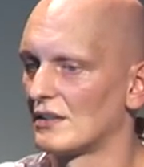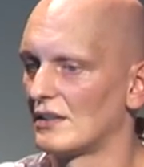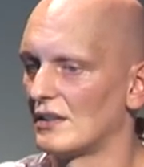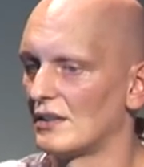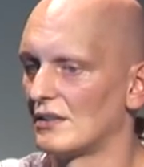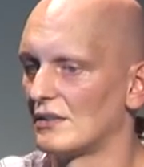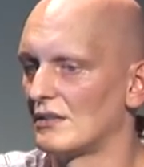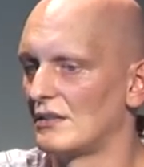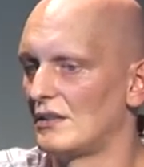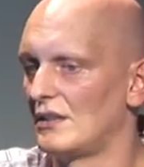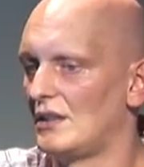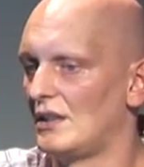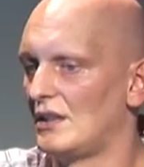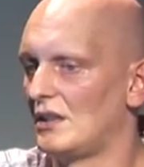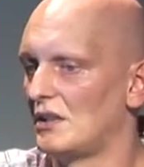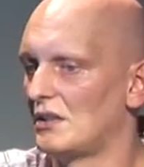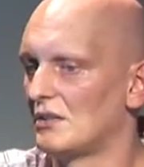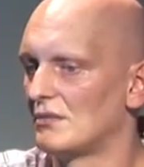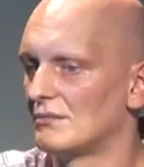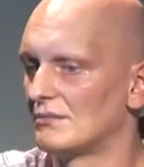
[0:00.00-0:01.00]
and
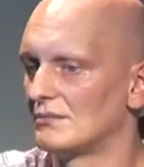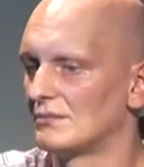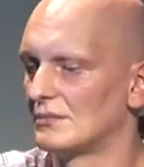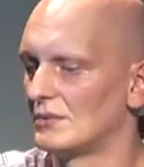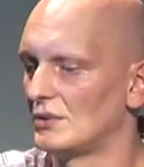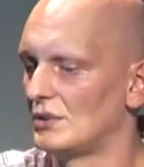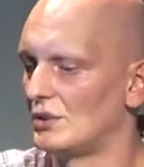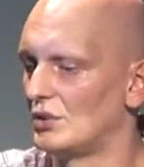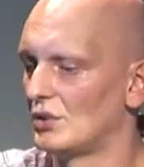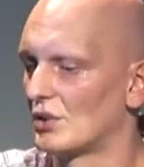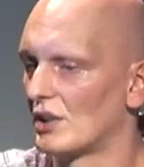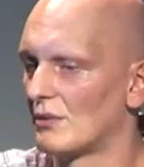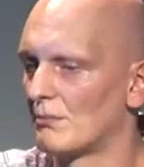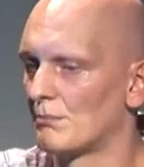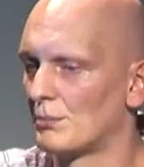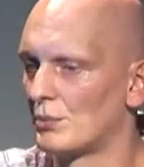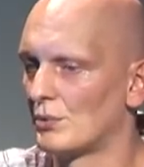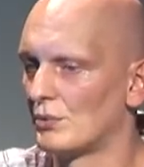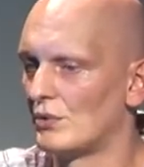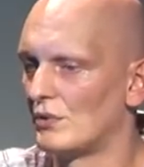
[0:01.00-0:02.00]
here you can
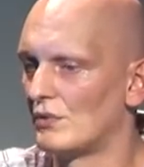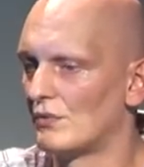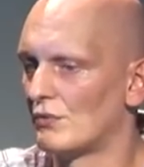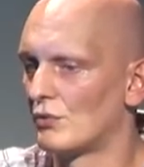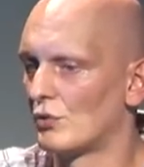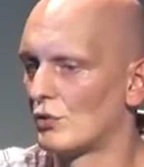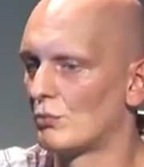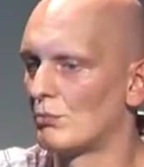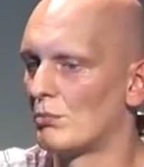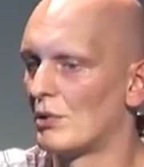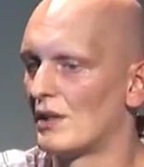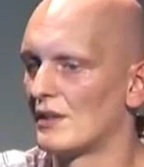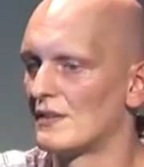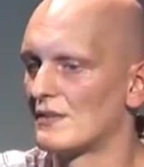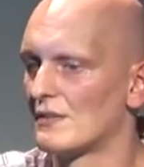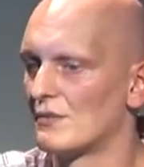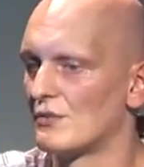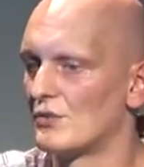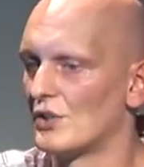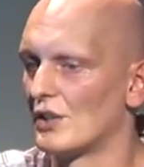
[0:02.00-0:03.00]
put 4
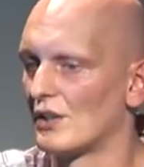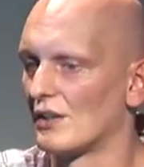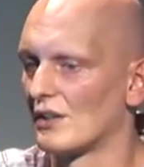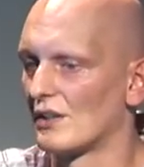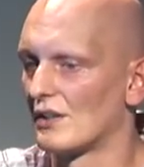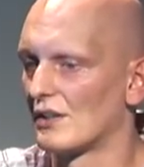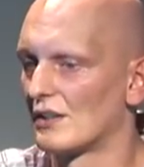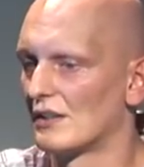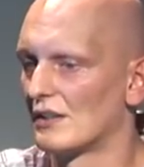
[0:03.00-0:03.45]
bytes of junk